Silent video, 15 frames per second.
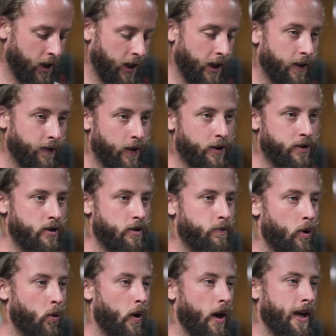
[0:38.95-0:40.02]
in a very
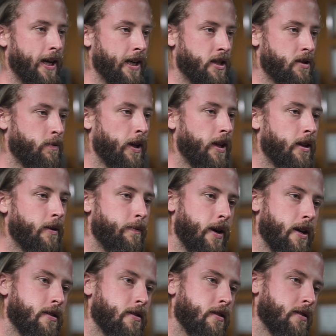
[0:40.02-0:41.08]
simple way, explain the
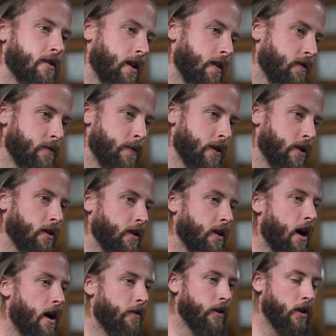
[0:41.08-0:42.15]
basics of specialty
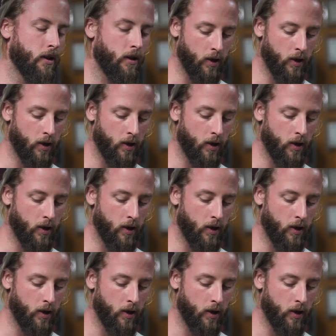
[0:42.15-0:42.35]
coffee.